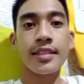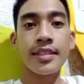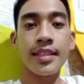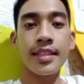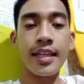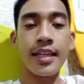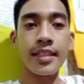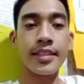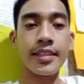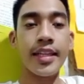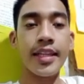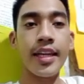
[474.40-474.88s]

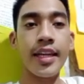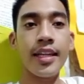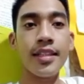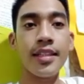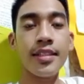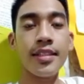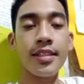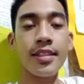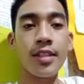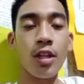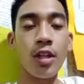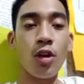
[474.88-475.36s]

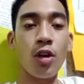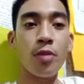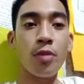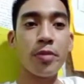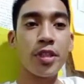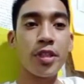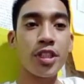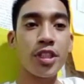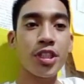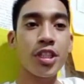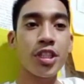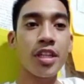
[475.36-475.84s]
Again, law
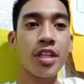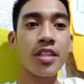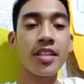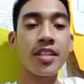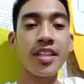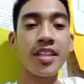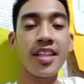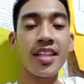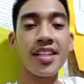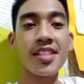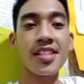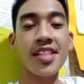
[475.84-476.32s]
merchant
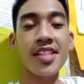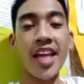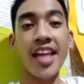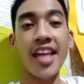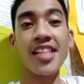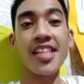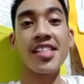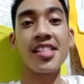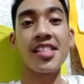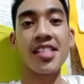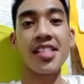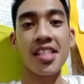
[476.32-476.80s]
is
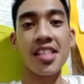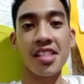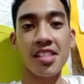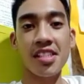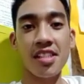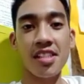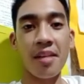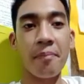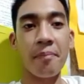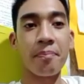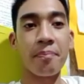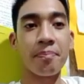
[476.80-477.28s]
a
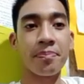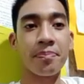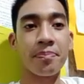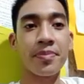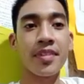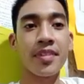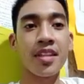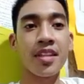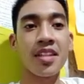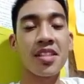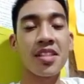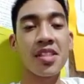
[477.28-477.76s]
system
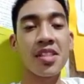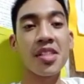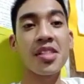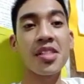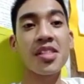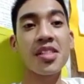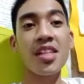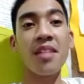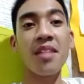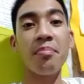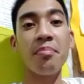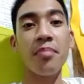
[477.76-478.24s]

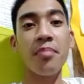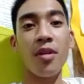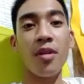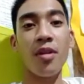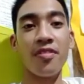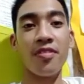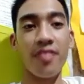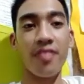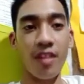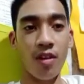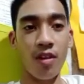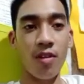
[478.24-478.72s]

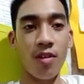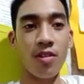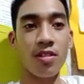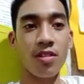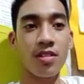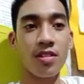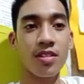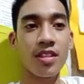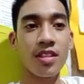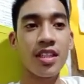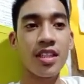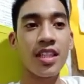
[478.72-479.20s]
of law
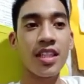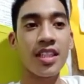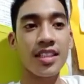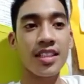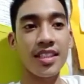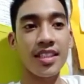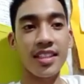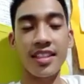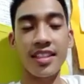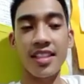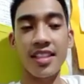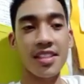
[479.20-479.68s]

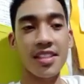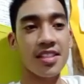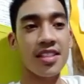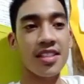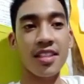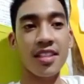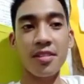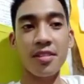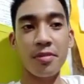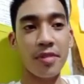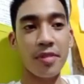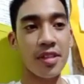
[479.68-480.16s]
that does
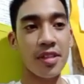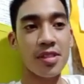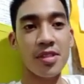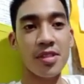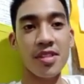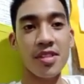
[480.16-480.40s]
not rest